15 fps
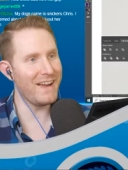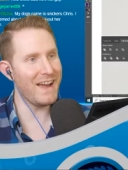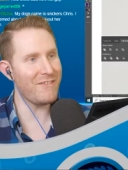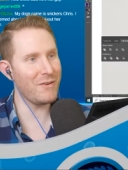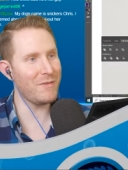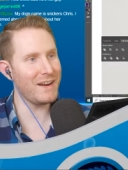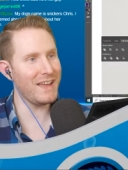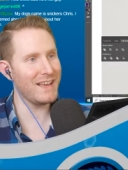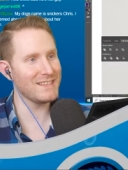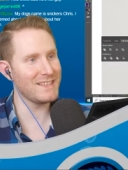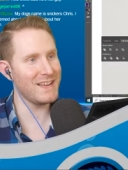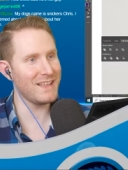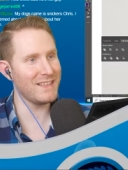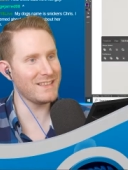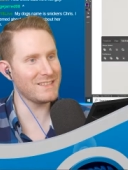Everybody has
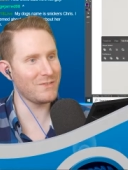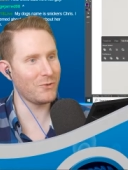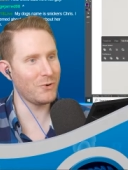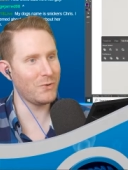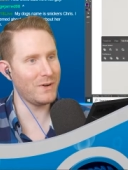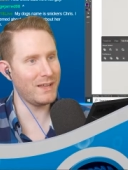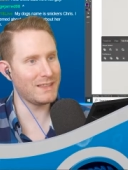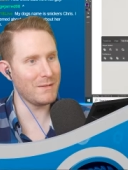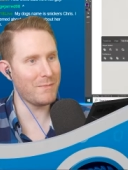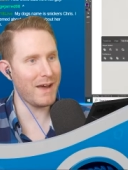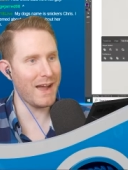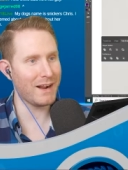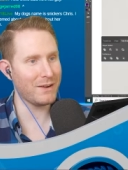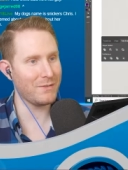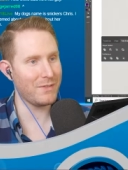like this root at the
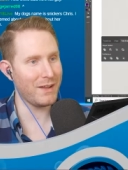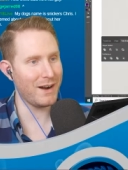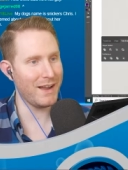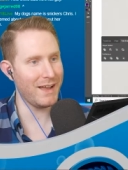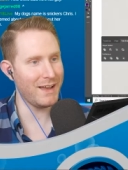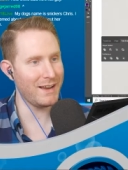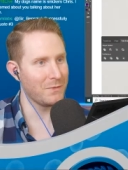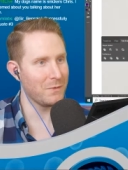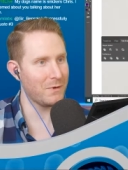back of their head